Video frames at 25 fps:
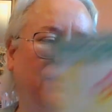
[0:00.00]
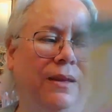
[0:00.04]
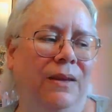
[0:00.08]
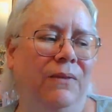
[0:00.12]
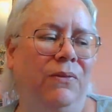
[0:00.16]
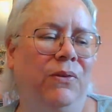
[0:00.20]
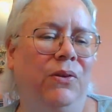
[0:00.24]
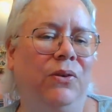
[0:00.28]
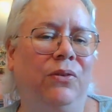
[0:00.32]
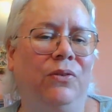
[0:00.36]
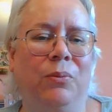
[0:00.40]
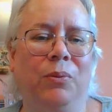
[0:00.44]

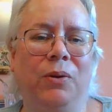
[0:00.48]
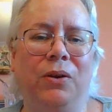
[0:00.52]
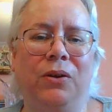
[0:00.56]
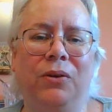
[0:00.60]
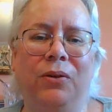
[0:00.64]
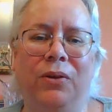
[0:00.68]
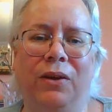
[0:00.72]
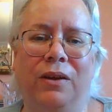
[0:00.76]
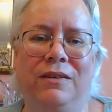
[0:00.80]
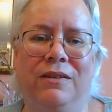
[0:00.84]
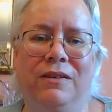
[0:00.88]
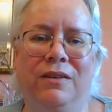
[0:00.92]
if you're someone
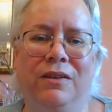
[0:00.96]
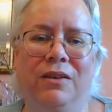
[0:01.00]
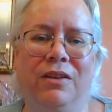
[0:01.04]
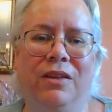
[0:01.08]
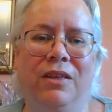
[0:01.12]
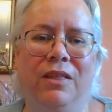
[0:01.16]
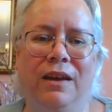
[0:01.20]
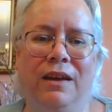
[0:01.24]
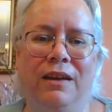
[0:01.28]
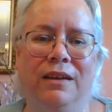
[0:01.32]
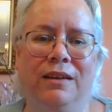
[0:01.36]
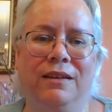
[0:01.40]
who likes to
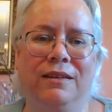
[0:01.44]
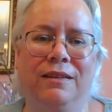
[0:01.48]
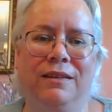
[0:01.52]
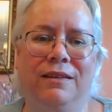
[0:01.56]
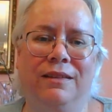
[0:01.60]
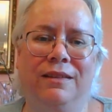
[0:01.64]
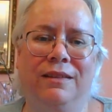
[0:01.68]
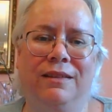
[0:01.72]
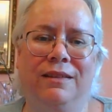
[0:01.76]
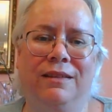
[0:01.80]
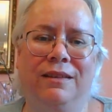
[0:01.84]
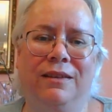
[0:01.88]
collect
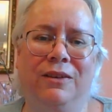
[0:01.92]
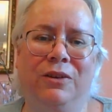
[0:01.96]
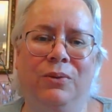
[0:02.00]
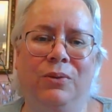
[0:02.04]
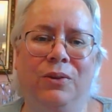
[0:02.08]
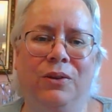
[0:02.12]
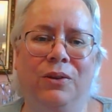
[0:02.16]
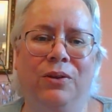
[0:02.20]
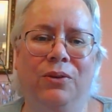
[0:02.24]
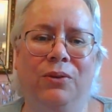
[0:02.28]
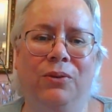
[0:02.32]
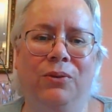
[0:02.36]

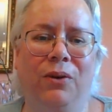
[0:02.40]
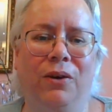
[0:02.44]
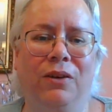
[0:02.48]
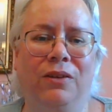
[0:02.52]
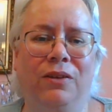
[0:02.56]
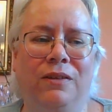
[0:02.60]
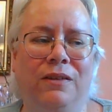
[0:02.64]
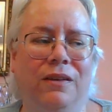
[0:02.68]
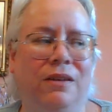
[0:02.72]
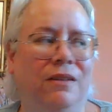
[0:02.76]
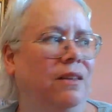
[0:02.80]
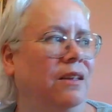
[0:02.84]
cute little
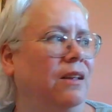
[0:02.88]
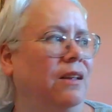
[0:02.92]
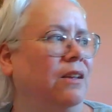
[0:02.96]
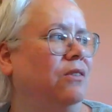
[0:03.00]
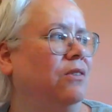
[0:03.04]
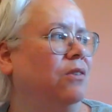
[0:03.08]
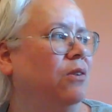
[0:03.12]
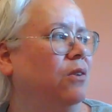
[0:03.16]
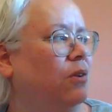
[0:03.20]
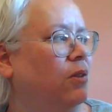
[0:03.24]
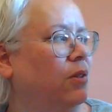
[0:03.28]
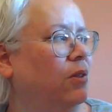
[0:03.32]
cross-stitch
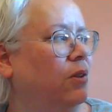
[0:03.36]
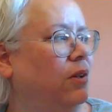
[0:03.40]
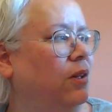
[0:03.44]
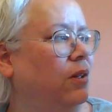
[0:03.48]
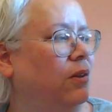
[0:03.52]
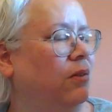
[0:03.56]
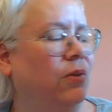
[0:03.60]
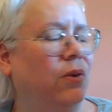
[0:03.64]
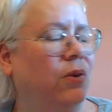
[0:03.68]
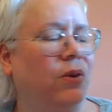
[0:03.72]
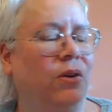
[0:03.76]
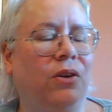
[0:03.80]
things, or you're
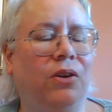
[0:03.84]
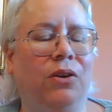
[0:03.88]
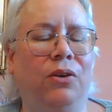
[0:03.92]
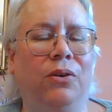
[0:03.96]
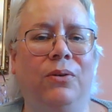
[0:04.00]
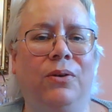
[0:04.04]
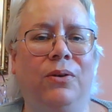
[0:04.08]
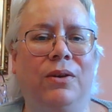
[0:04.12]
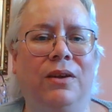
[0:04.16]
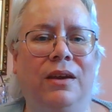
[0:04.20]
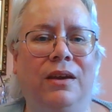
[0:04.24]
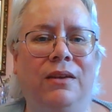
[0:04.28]
looking for a
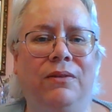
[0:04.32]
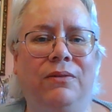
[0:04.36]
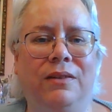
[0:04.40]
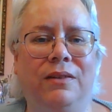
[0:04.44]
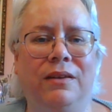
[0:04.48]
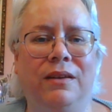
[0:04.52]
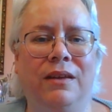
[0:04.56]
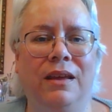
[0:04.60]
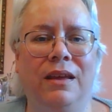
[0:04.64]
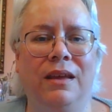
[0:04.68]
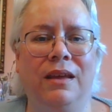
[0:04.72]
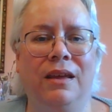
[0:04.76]
cute
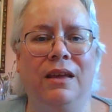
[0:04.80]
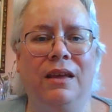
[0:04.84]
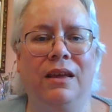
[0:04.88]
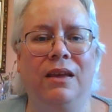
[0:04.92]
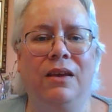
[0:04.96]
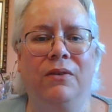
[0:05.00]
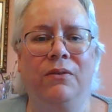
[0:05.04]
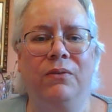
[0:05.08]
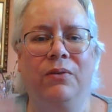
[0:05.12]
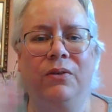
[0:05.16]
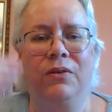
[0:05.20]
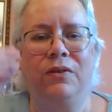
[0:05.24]
gift
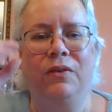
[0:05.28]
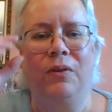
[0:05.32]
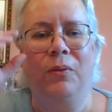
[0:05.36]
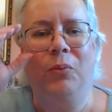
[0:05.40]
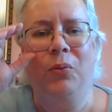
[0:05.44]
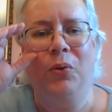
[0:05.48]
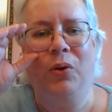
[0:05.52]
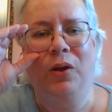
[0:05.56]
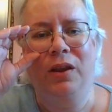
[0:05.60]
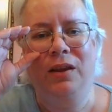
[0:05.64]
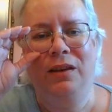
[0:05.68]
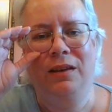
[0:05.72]
for
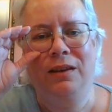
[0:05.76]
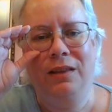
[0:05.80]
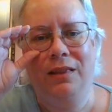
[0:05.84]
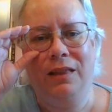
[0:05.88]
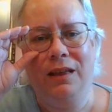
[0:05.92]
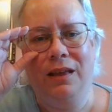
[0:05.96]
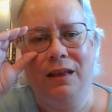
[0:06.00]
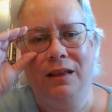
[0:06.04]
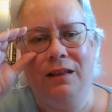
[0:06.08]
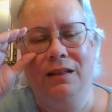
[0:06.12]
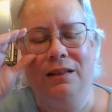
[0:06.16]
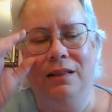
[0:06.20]
someone
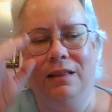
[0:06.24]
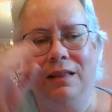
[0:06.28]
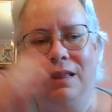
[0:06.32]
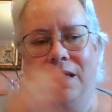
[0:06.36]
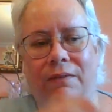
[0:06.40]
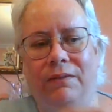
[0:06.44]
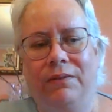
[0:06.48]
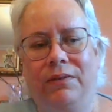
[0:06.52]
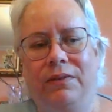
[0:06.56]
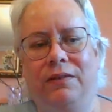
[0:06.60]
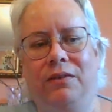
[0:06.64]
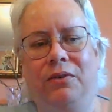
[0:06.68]
that
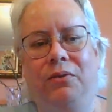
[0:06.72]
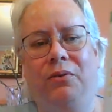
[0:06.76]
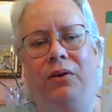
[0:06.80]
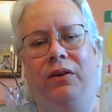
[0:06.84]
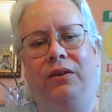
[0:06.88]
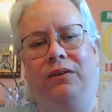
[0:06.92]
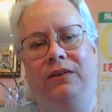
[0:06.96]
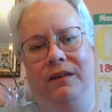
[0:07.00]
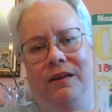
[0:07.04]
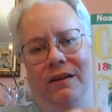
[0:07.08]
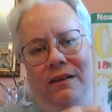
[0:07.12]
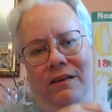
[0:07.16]
loves to
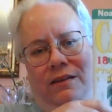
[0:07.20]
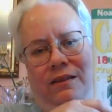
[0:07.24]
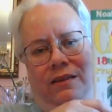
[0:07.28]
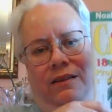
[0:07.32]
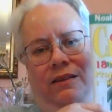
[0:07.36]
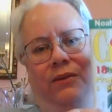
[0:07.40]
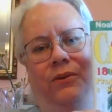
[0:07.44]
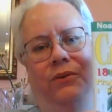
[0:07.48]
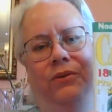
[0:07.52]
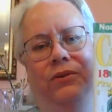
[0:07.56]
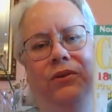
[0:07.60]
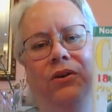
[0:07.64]

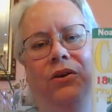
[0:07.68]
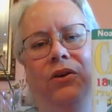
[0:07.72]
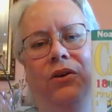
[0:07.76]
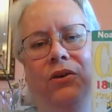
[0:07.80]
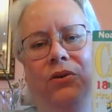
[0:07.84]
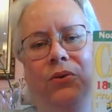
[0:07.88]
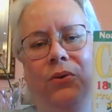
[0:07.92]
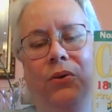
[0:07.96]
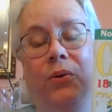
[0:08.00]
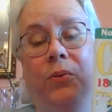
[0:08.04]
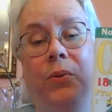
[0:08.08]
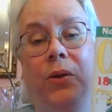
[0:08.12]
cross-stitch, those are
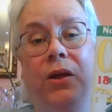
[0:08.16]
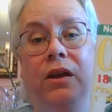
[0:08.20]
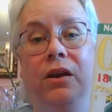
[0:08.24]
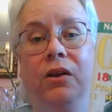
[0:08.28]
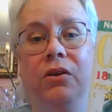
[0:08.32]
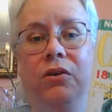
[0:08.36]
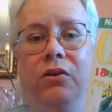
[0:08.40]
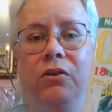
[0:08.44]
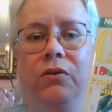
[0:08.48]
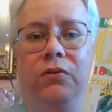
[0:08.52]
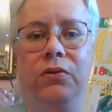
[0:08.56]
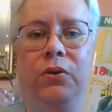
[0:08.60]
adorable. I
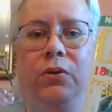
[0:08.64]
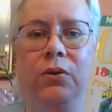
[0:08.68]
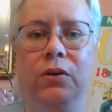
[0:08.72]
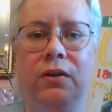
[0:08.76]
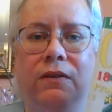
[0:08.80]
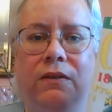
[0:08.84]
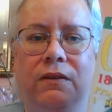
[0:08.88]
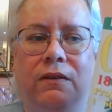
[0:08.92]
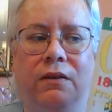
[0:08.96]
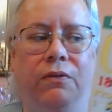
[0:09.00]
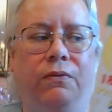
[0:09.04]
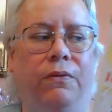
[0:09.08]
don't know if you
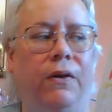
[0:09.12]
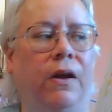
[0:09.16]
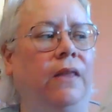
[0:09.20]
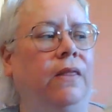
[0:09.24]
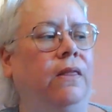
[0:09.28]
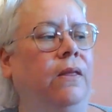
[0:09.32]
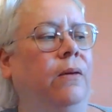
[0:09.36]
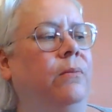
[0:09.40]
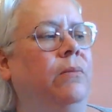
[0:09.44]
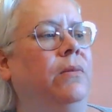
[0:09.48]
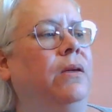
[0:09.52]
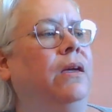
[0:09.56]
can still
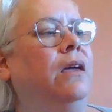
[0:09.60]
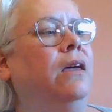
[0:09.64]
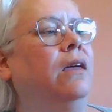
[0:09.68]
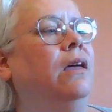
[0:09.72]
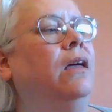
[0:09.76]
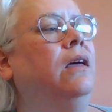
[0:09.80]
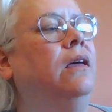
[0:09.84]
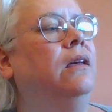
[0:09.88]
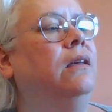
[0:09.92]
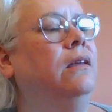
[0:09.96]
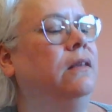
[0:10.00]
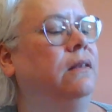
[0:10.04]
find them
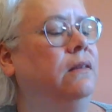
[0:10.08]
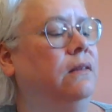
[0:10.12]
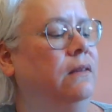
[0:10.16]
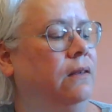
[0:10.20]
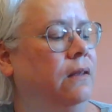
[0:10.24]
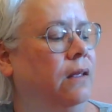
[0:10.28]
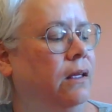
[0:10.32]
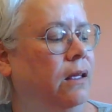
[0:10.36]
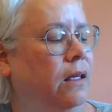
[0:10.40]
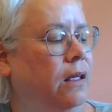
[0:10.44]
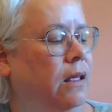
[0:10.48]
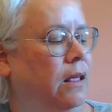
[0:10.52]

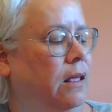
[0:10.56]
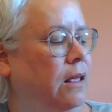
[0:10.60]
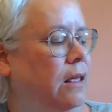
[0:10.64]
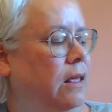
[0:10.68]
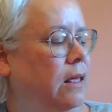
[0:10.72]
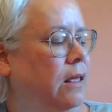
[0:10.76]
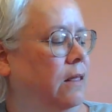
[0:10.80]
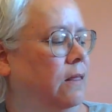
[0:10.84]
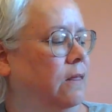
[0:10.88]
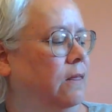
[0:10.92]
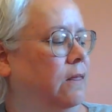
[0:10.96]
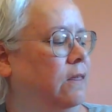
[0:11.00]
because
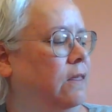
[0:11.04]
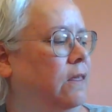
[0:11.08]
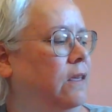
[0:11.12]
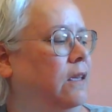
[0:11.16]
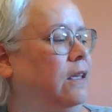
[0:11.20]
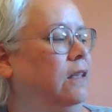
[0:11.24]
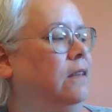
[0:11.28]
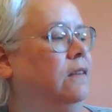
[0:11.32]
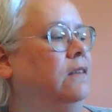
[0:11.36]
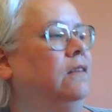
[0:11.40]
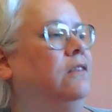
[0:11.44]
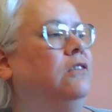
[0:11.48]

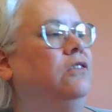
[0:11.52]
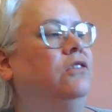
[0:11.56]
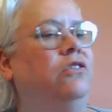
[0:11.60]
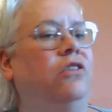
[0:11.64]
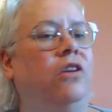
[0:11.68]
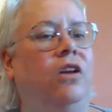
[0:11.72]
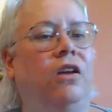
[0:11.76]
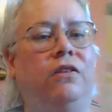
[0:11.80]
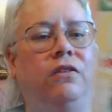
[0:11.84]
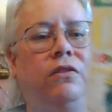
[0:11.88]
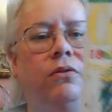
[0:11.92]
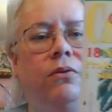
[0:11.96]
this
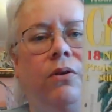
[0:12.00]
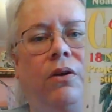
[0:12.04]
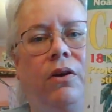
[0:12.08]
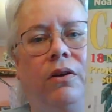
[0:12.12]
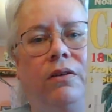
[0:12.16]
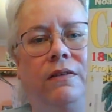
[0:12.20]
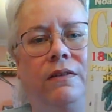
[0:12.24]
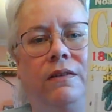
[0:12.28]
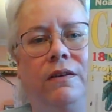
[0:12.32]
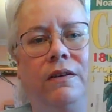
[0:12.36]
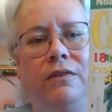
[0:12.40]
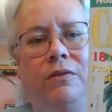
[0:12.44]
Just
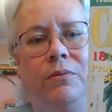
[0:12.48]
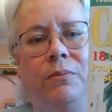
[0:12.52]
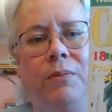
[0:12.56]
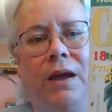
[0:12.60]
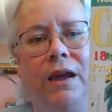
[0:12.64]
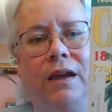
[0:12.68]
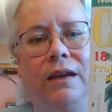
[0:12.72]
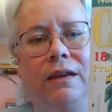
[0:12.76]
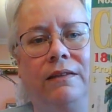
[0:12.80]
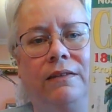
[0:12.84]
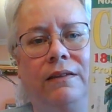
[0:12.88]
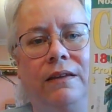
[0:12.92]
Cross Stitch
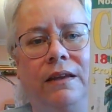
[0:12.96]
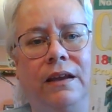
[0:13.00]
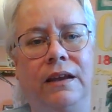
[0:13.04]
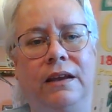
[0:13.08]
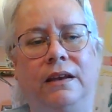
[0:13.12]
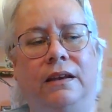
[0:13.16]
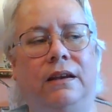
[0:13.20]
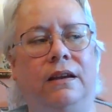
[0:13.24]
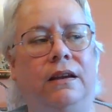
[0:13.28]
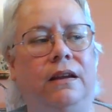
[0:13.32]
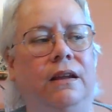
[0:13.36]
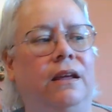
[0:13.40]

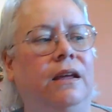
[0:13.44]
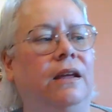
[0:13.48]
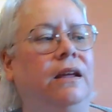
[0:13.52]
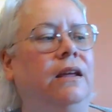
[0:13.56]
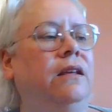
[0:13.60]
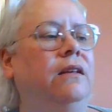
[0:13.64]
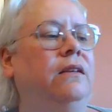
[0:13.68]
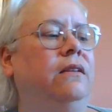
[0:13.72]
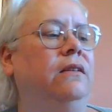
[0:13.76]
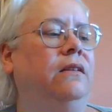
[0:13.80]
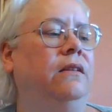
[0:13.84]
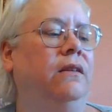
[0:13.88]
magazine
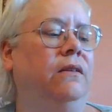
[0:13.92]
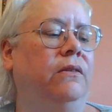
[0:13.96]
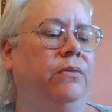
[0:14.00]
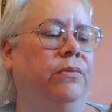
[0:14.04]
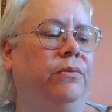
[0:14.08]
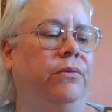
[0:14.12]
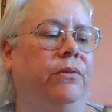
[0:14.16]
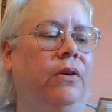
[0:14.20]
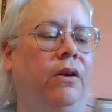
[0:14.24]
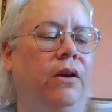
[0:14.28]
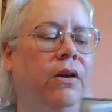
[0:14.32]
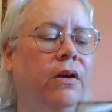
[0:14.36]
is
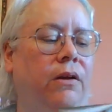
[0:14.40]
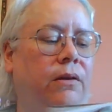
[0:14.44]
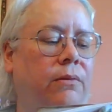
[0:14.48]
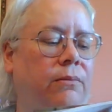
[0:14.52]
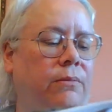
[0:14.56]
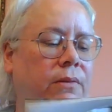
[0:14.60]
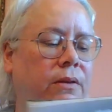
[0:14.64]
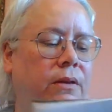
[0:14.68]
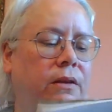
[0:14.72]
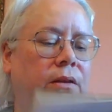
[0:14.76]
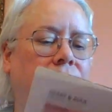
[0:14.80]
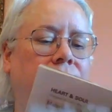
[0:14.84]

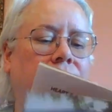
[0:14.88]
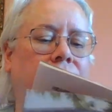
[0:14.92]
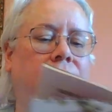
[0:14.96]
from